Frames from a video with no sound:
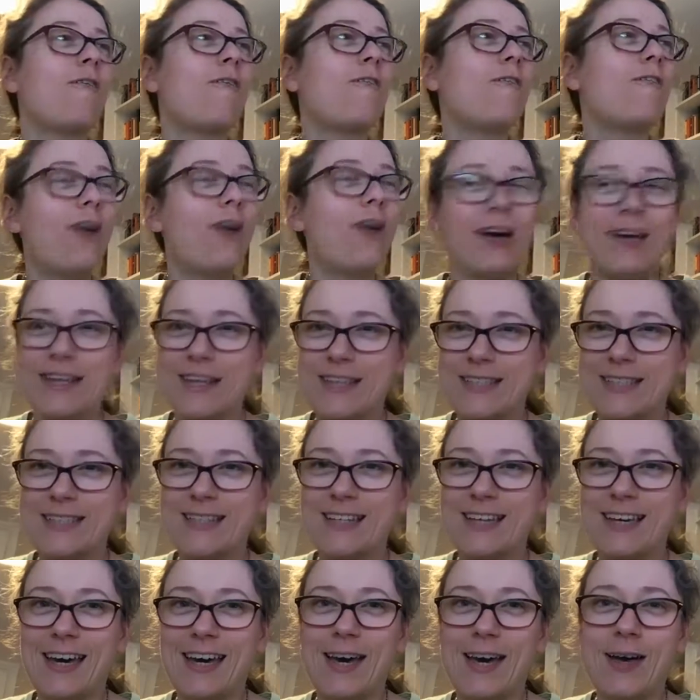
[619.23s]
Right,
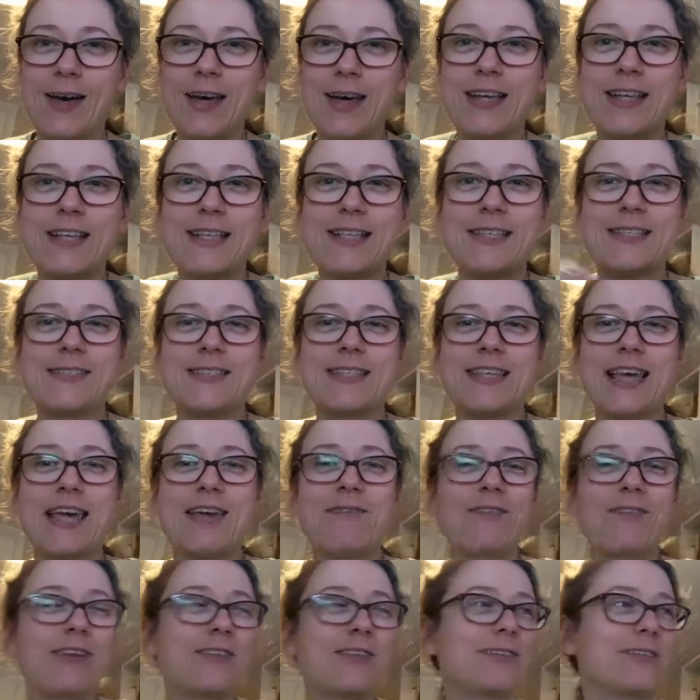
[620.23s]

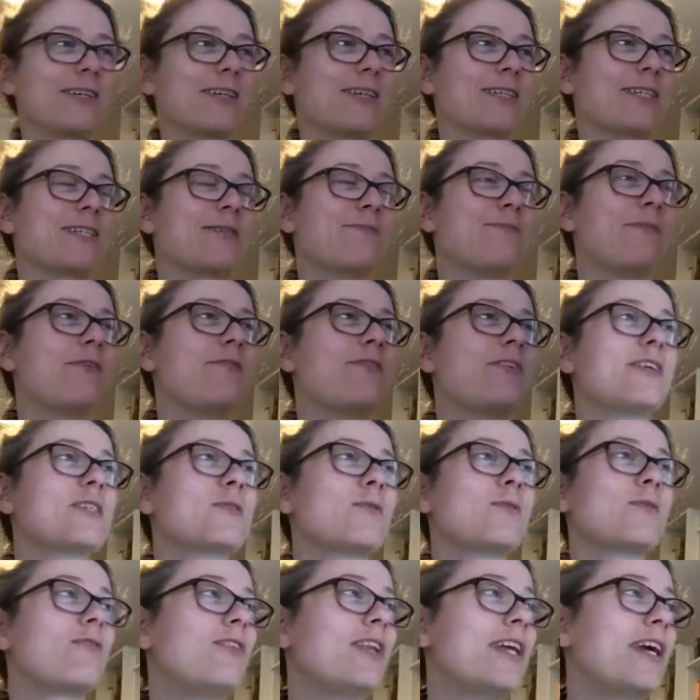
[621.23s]
Dave and Darcy, moving
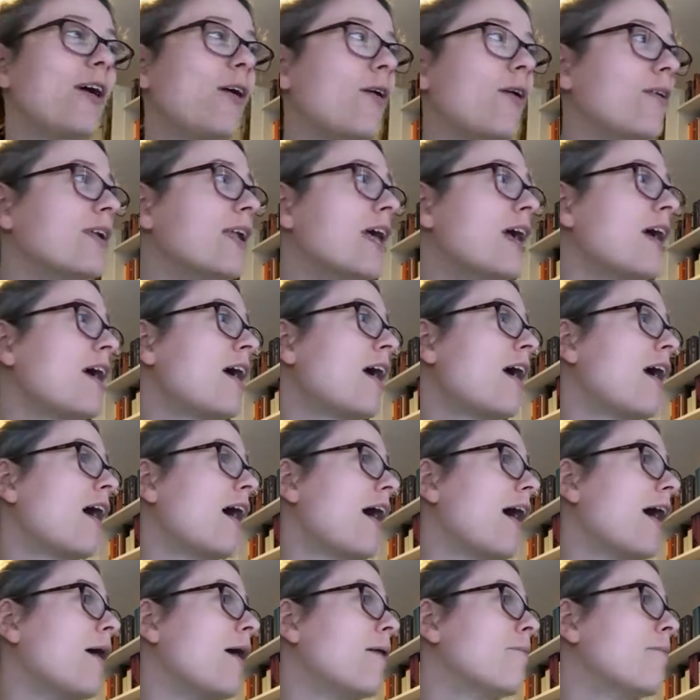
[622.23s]
swiftly on.
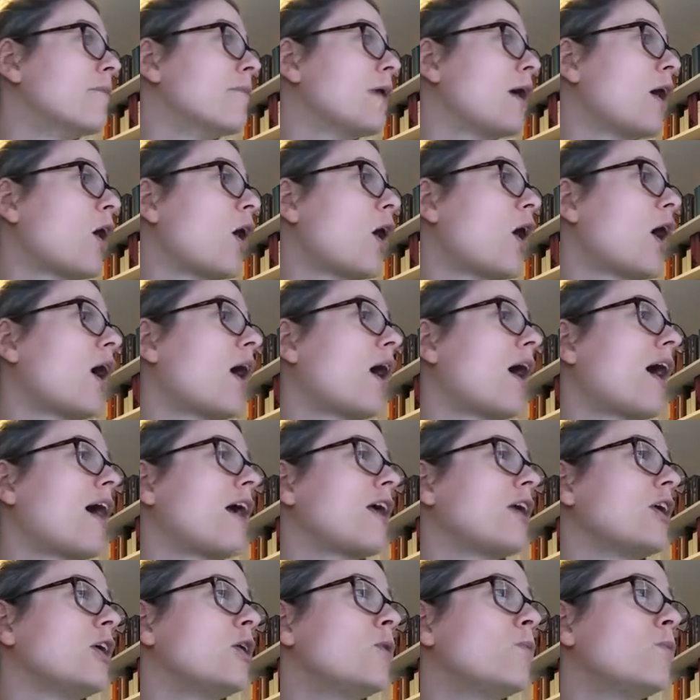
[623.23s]

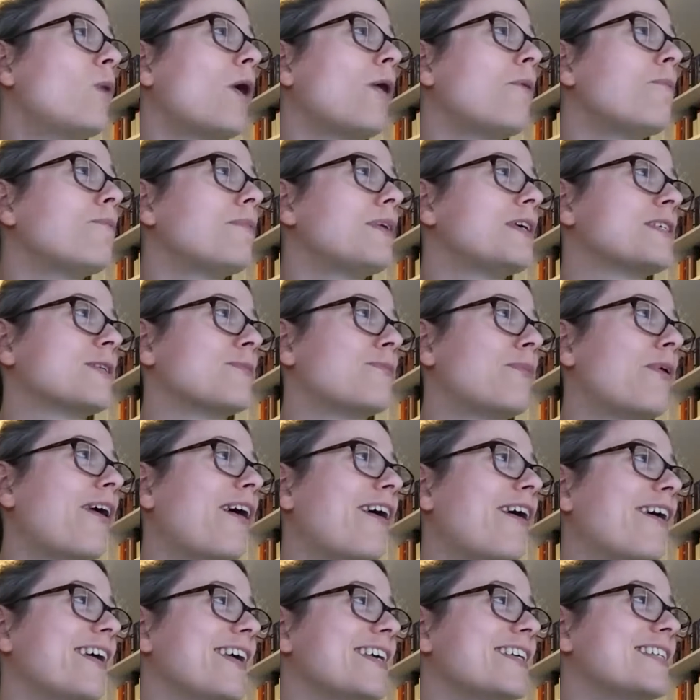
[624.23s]
You won't be
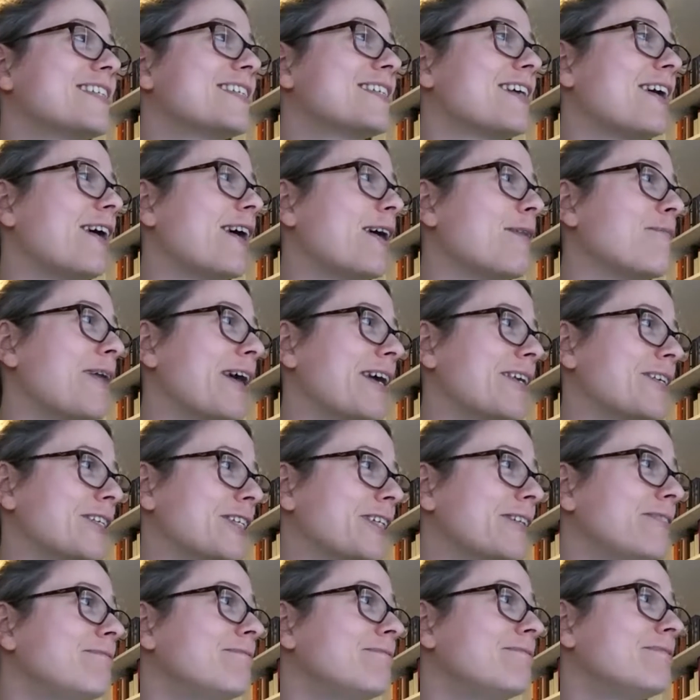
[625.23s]
surprised, I
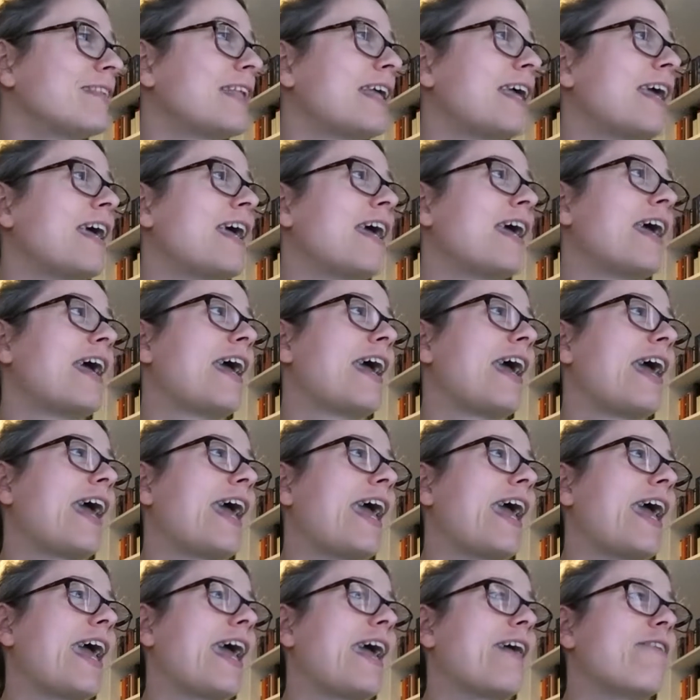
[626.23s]
imagine,
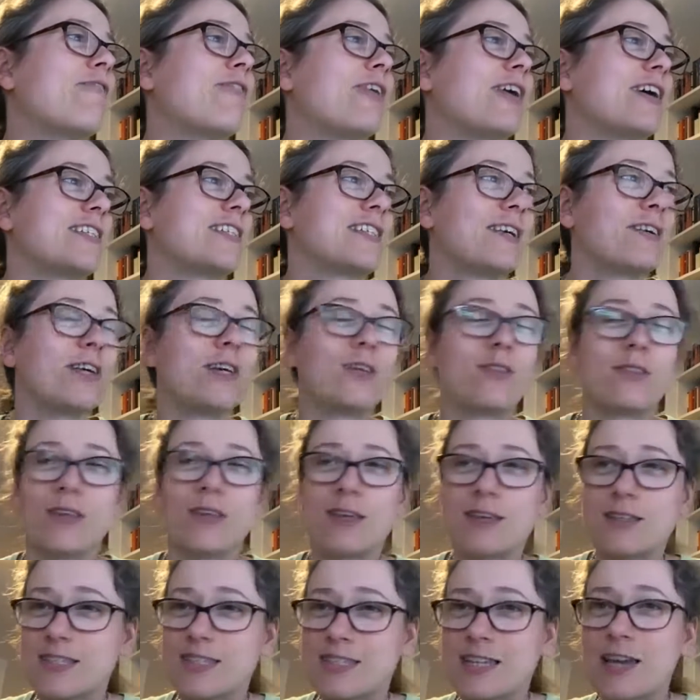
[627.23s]
if I tell you
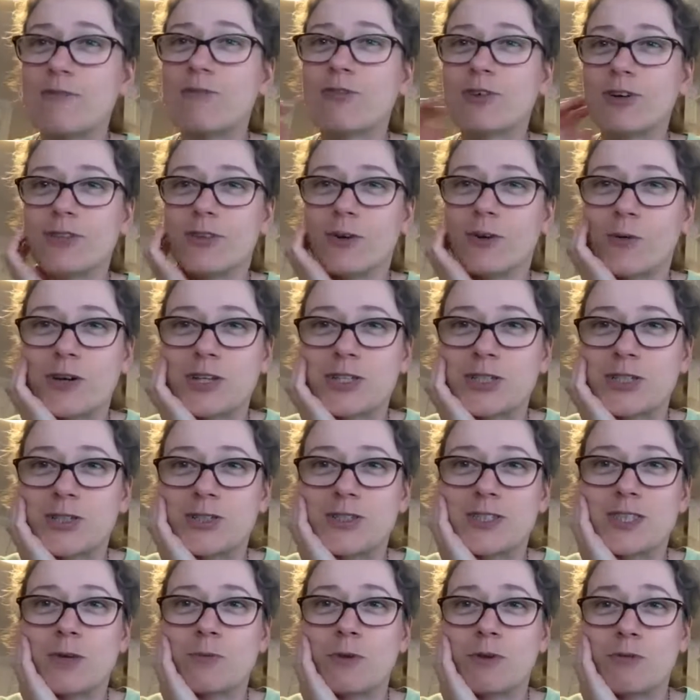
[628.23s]
that several of the
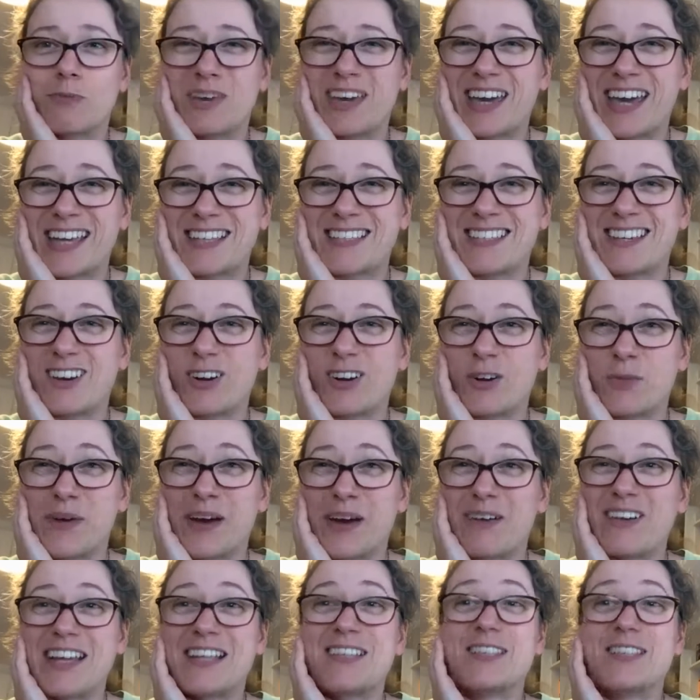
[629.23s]
questions that we've been getting are
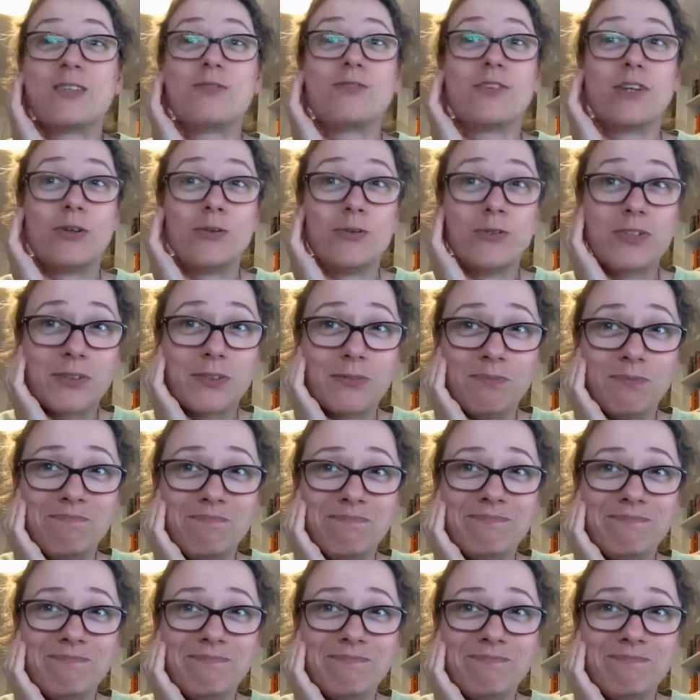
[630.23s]
about interviews.